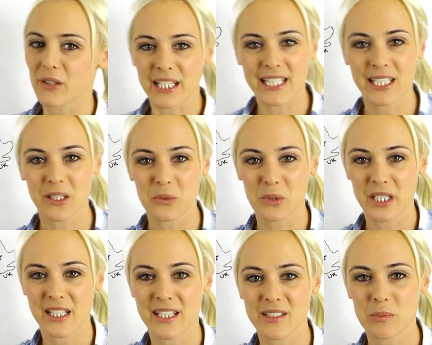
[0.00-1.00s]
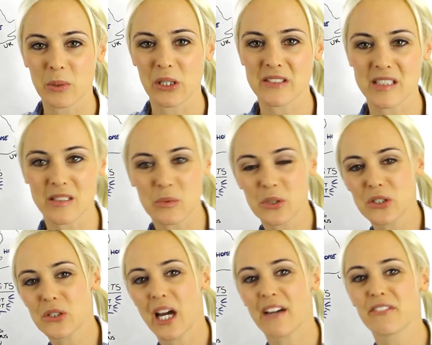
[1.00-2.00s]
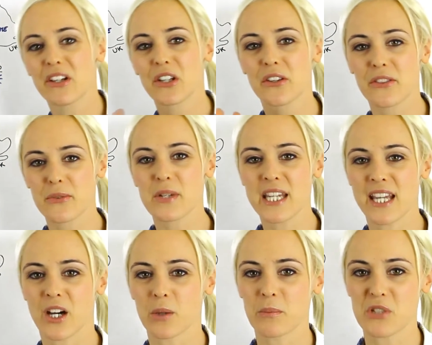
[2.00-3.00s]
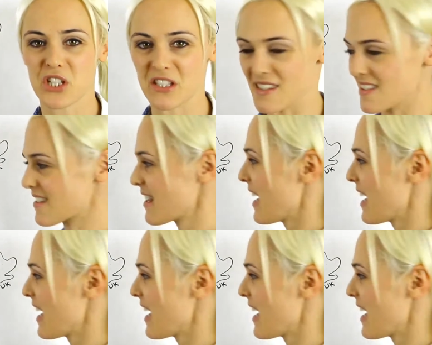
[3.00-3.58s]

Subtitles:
getting one of these policies? Well, you have three options.